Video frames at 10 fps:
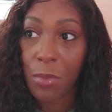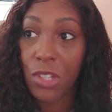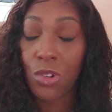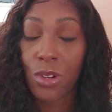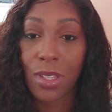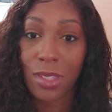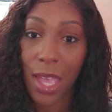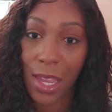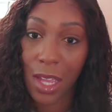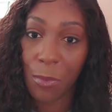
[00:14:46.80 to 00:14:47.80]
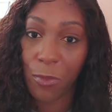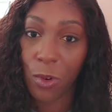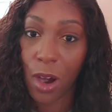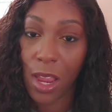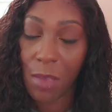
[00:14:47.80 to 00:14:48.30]
Be sure to sign up
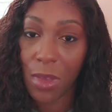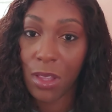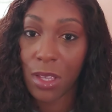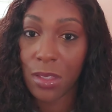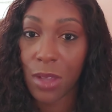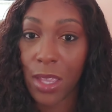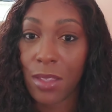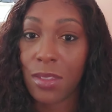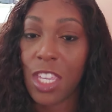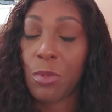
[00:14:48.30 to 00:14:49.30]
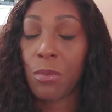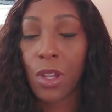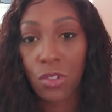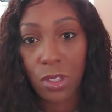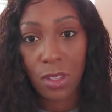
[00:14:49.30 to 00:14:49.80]
for our email list so I can send you
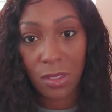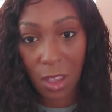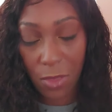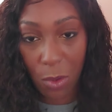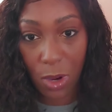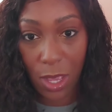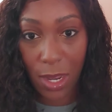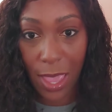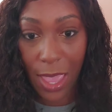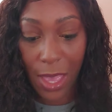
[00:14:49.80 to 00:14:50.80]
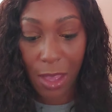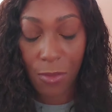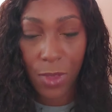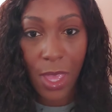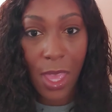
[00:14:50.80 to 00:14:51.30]
promotions and stuff that we're gonna have.
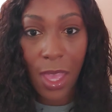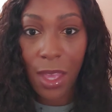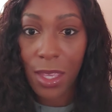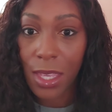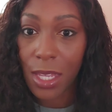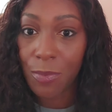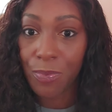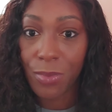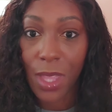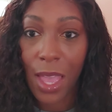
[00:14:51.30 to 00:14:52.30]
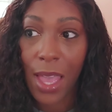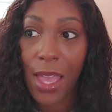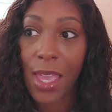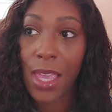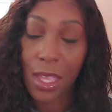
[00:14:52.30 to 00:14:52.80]
Again,
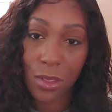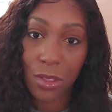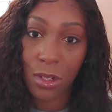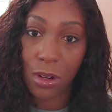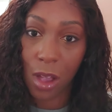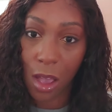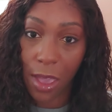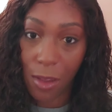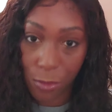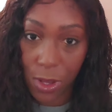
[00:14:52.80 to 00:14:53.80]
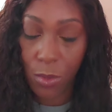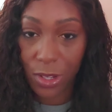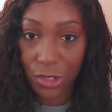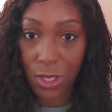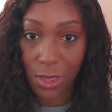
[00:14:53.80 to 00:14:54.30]
I answer every
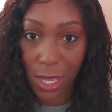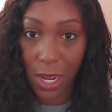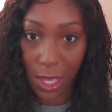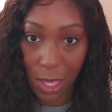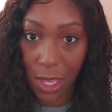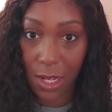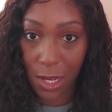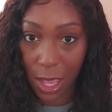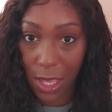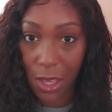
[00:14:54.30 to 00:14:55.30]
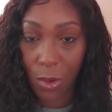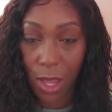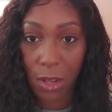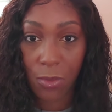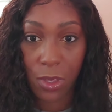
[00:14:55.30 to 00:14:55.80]
question that I get, and I get
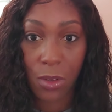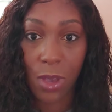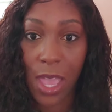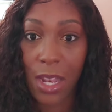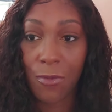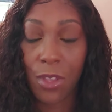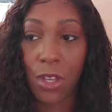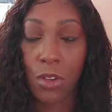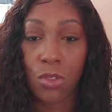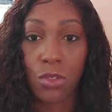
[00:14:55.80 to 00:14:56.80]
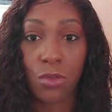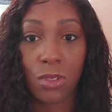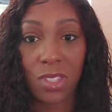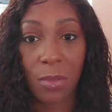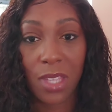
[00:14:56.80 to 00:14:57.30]
quite a few. And for those who
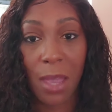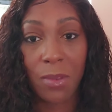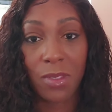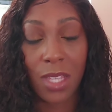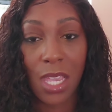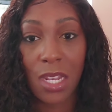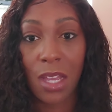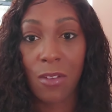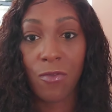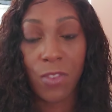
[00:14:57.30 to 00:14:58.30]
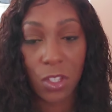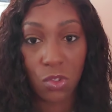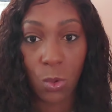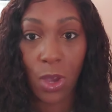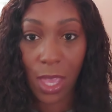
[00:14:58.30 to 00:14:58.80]
sometimes need a
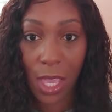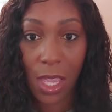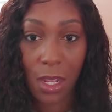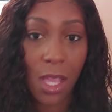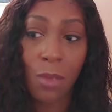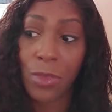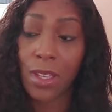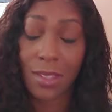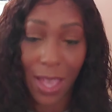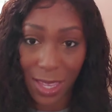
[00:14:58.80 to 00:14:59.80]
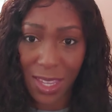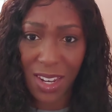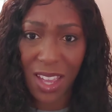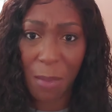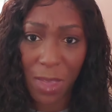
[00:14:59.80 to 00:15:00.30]
visual aid, because I get
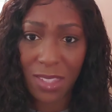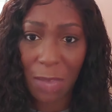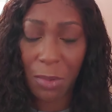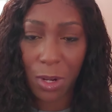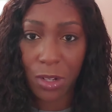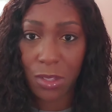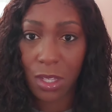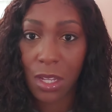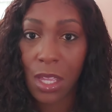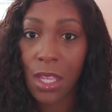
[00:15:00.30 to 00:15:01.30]
it, I'm that type of person,